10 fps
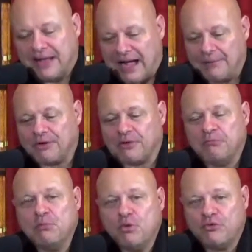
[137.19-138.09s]
I'm going to
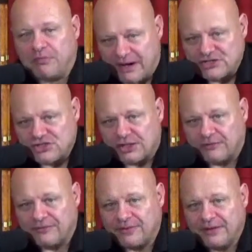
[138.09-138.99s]
move
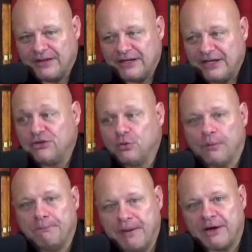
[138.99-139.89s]
myself into a
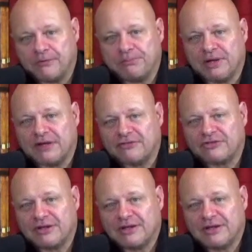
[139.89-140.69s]
better place.